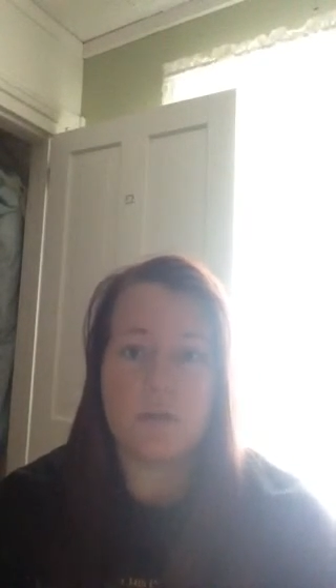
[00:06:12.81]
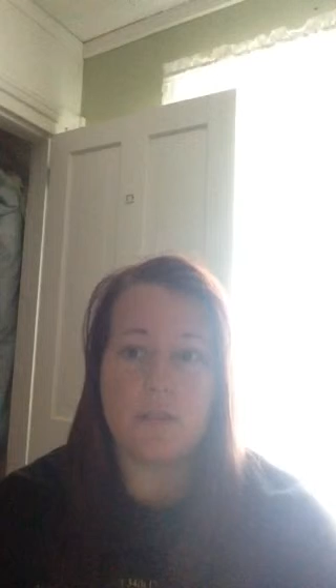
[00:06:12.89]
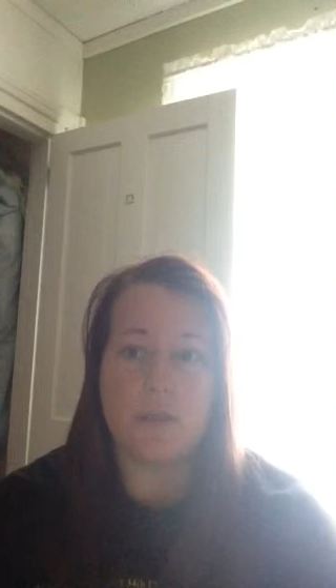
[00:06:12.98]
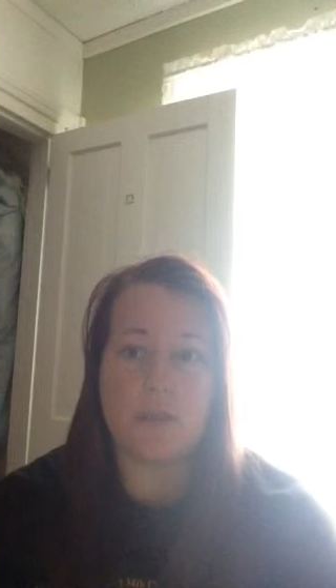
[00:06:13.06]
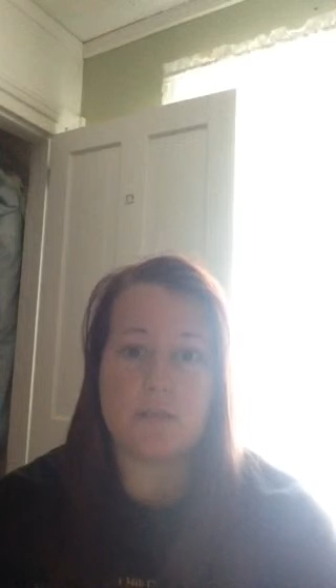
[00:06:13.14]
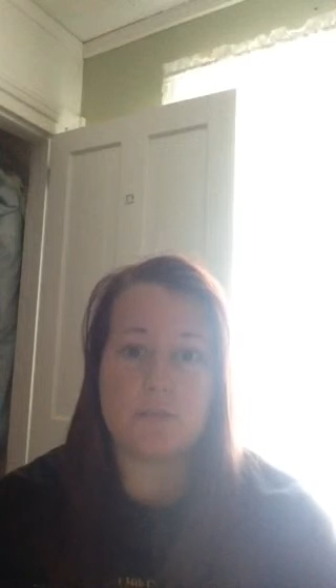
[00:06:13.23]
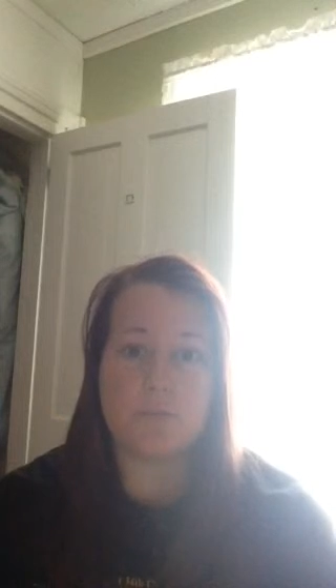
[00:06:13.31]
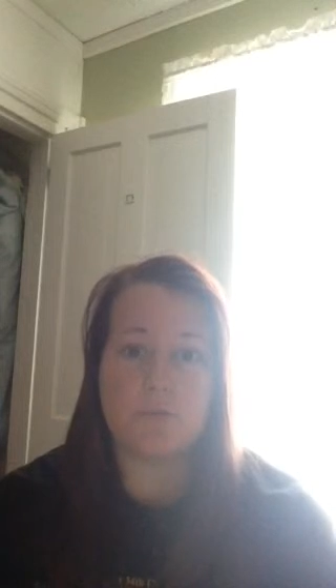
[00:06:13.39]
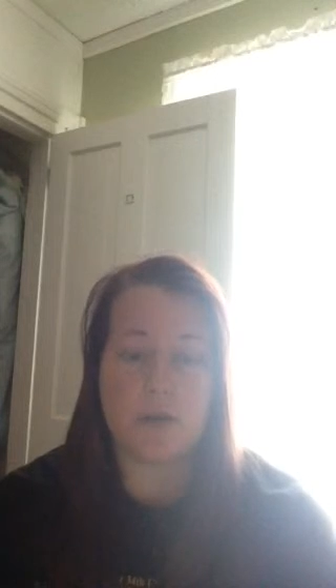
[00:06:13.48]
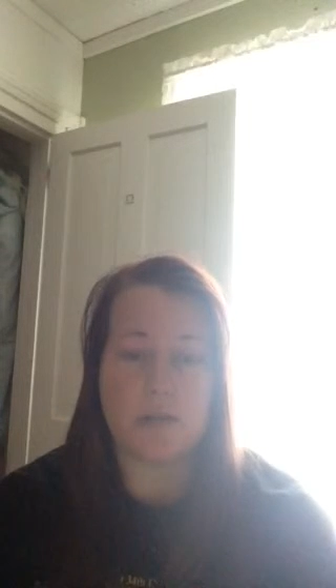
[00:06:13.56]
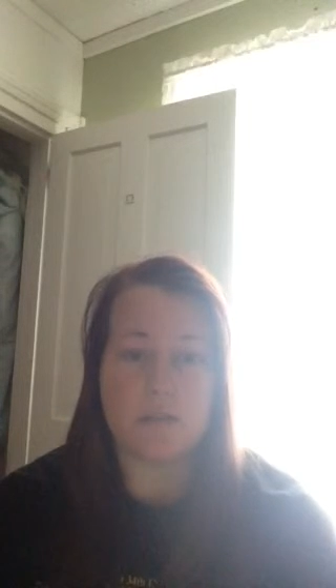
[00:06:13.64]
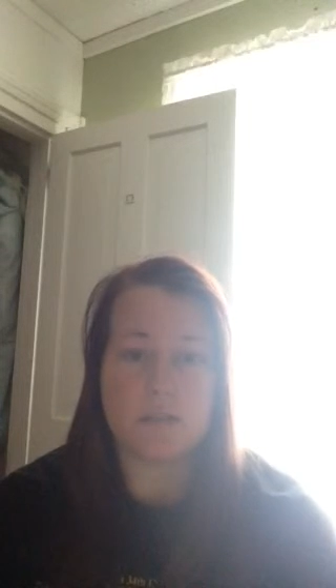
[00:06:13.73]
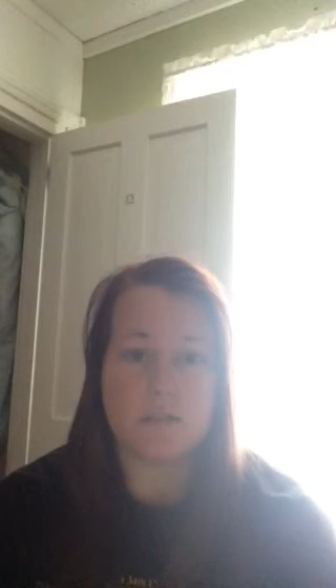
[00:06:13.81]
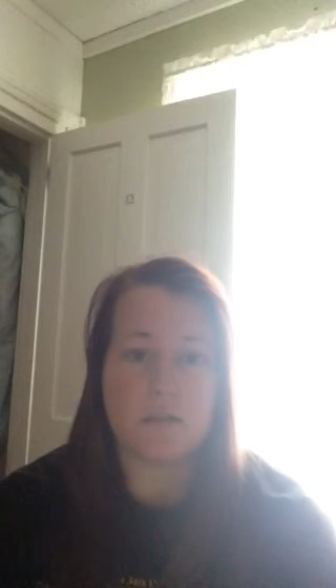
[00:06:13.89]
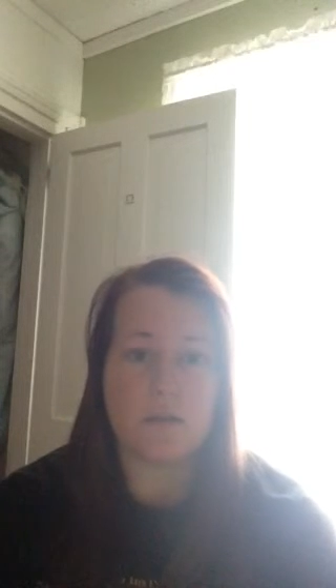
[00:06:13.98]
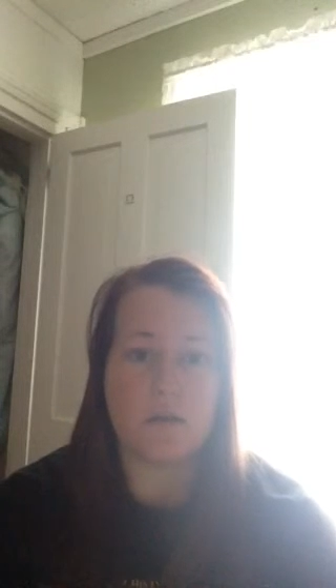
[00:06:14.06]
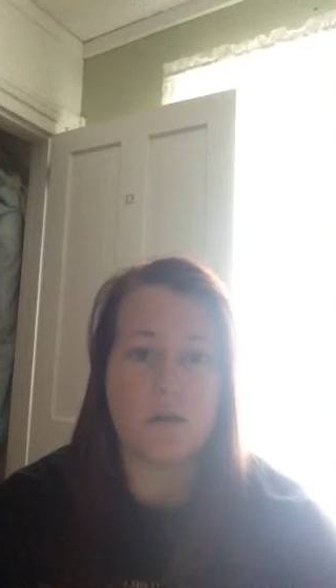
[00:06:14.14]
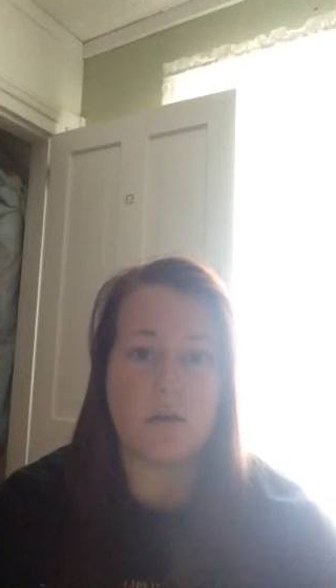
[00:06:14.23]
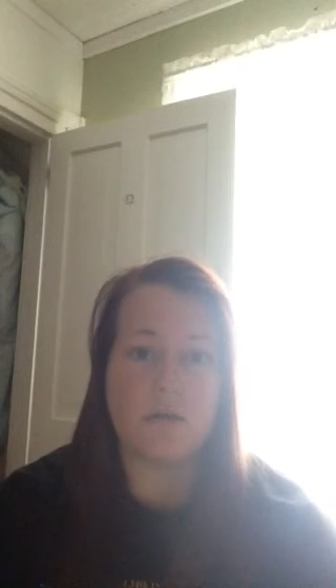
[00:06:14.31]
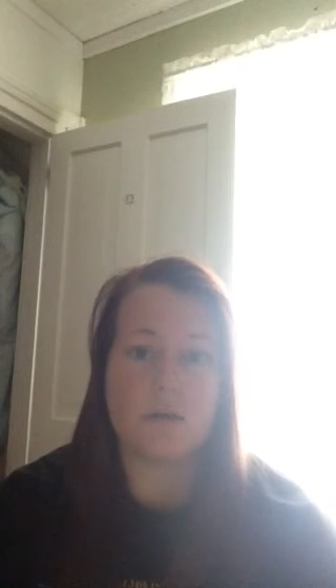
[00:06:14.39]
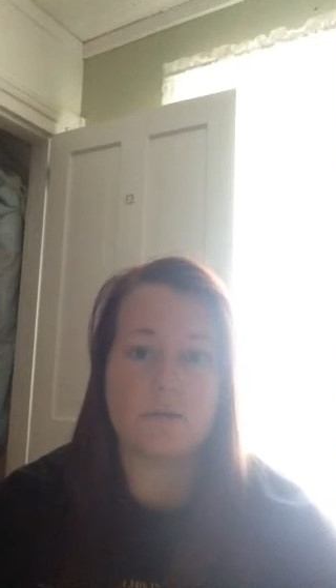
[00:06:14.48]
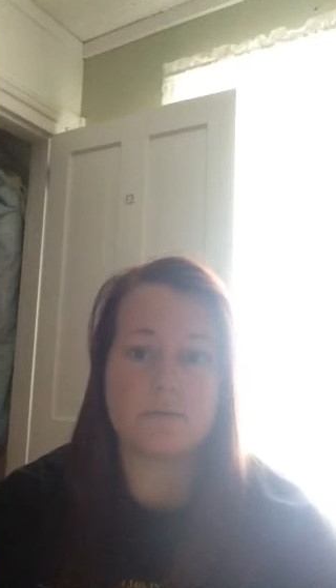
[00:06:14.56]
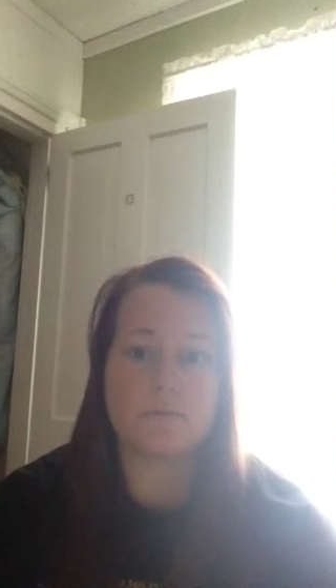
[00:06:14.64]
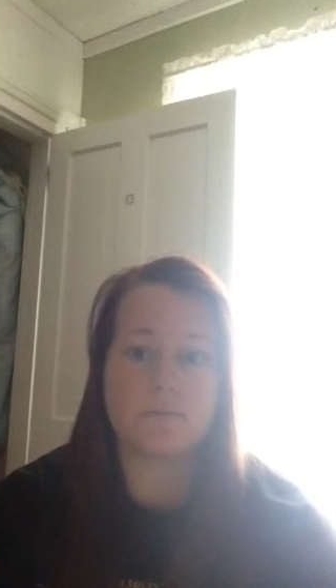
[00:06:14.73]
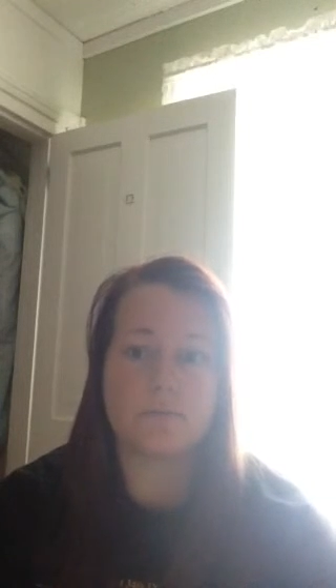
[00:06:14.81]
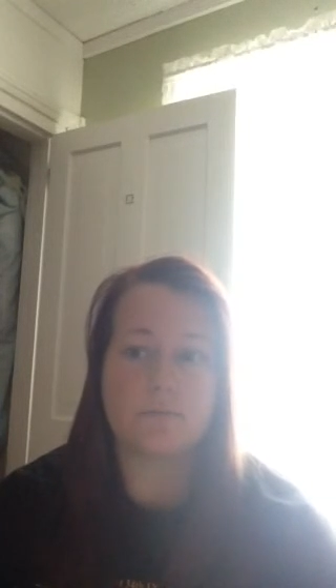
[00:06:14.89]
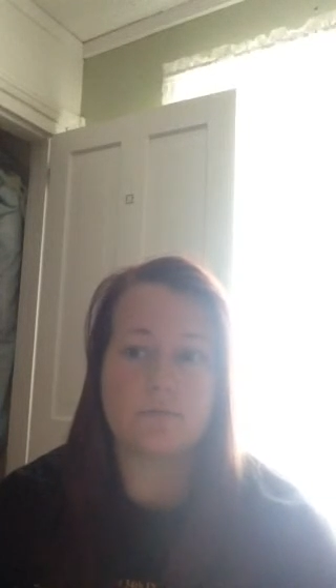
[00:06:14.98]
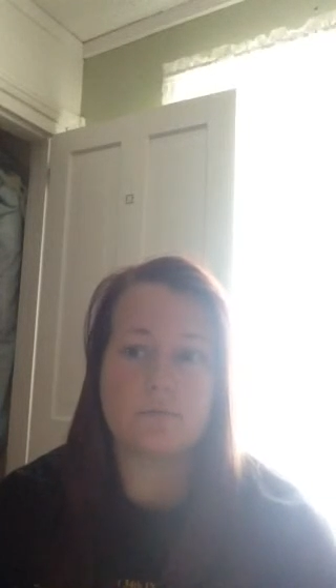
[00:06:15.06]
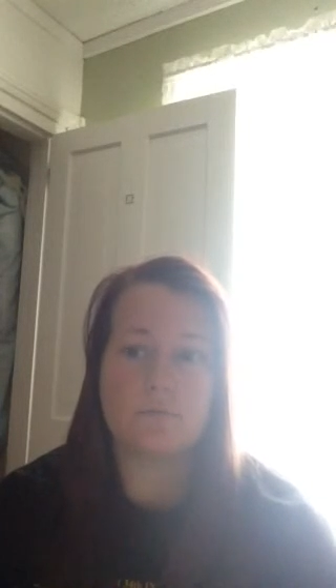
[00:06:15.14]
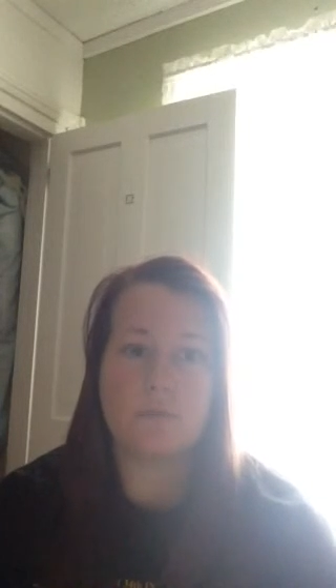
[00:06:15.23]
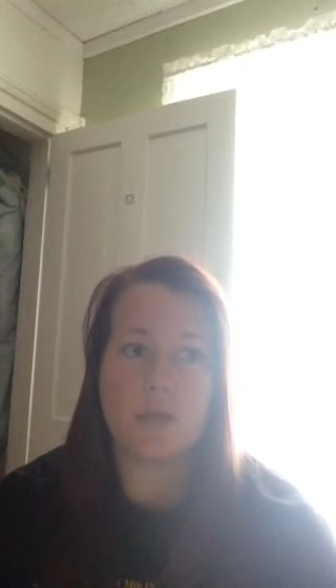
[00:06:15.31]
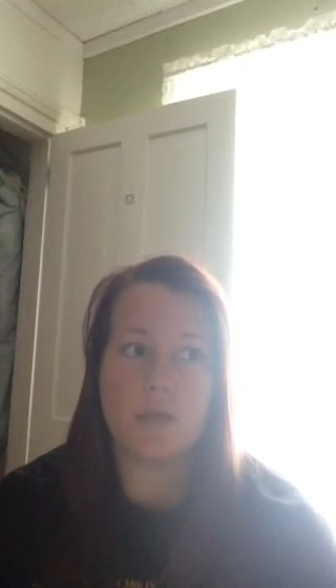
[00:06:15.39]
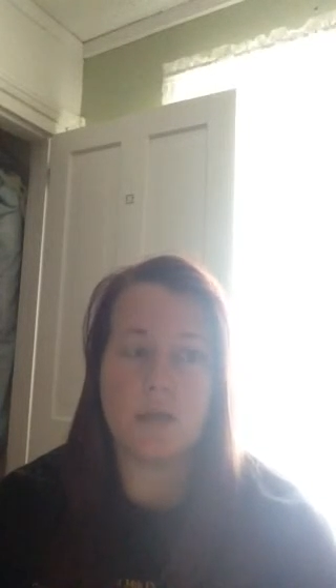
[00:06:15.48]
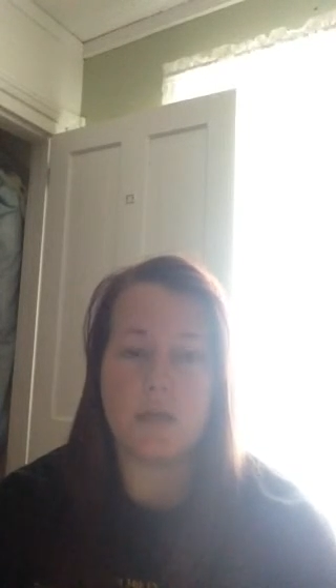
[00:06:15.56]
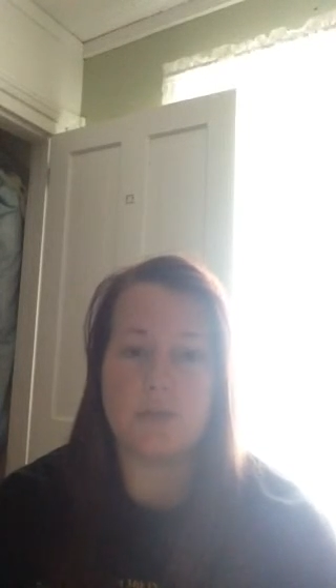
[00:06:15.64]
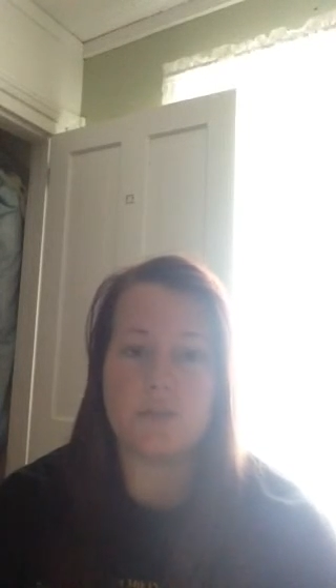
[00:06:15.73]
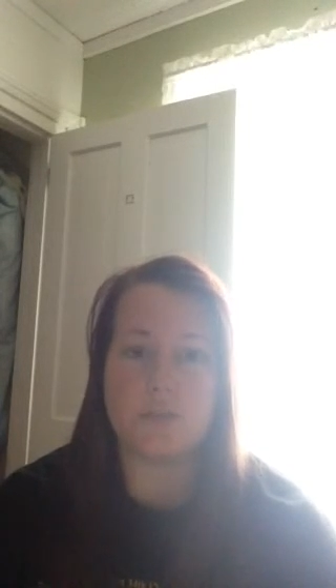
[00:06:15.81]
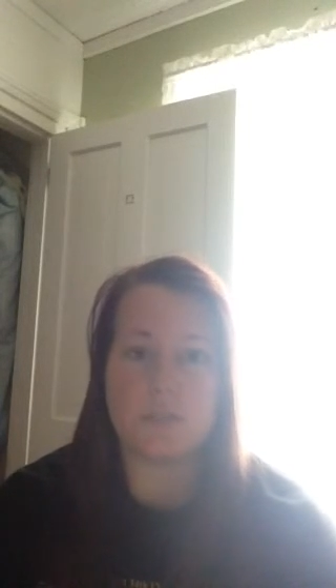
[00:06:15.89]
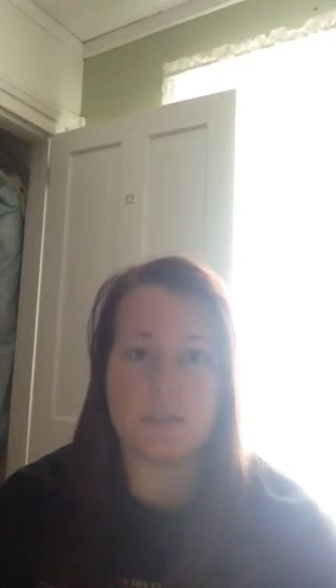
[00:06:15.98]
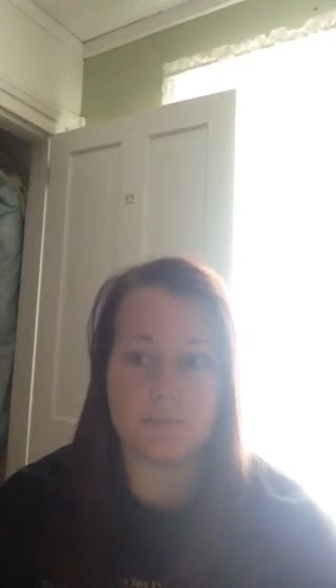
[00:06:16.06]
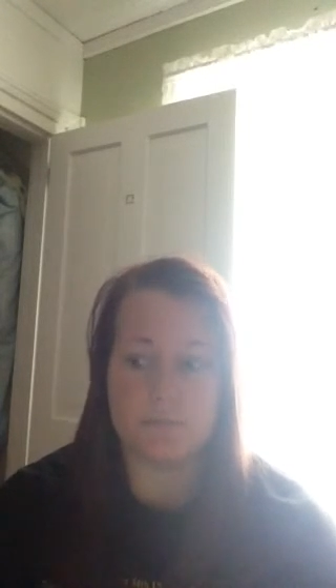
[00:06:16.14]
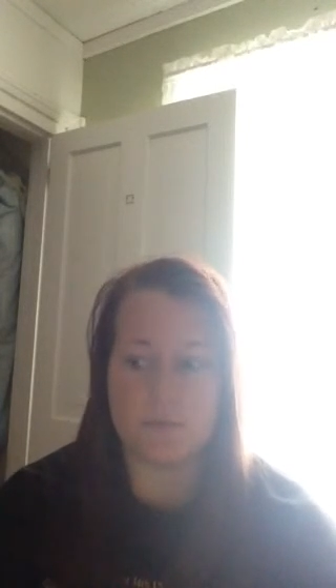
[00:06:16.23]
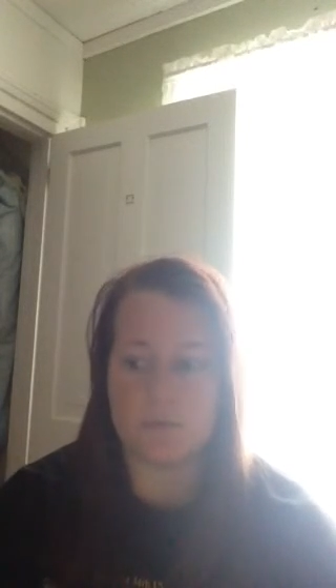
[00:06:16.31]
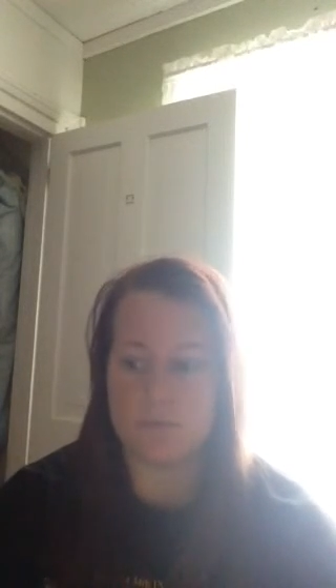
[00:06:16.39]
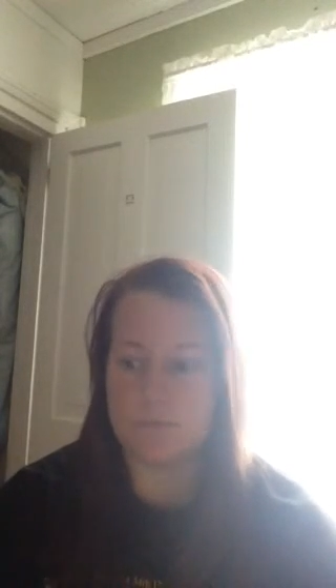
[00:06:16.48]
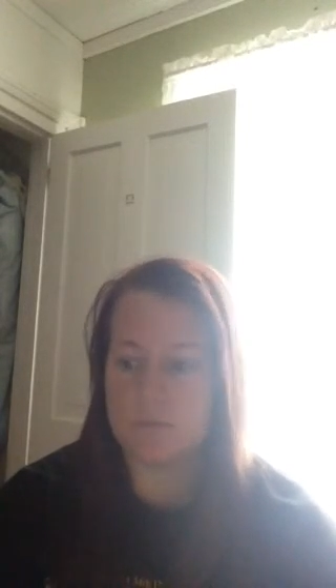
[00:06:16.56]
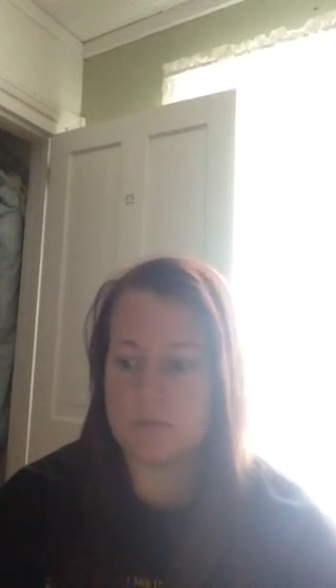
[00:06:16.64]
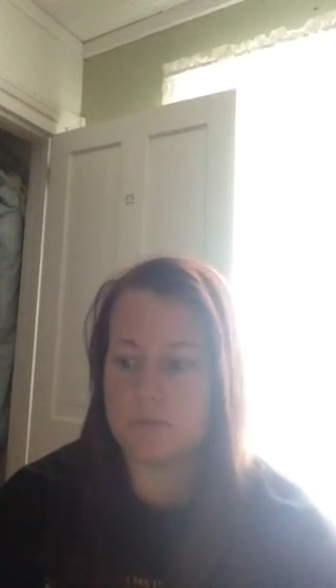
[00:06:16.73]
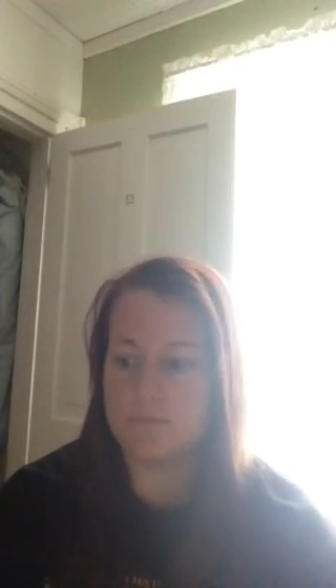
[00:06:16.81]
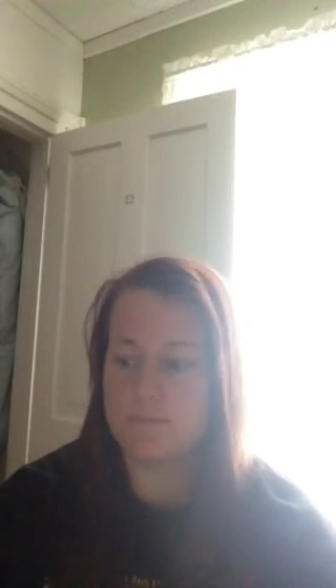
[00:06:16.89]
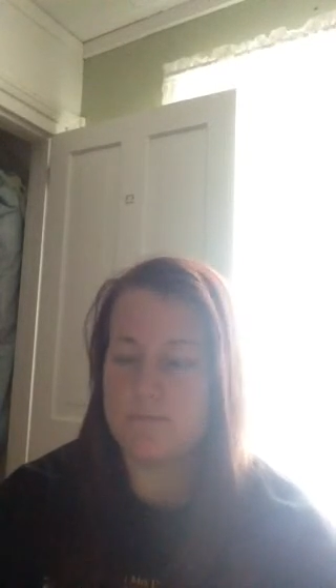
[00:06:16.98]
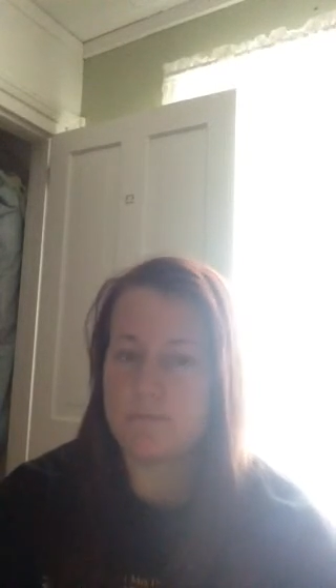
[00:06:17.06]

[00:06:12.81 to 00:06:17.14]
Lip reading: They suppress the ADHD symptoms.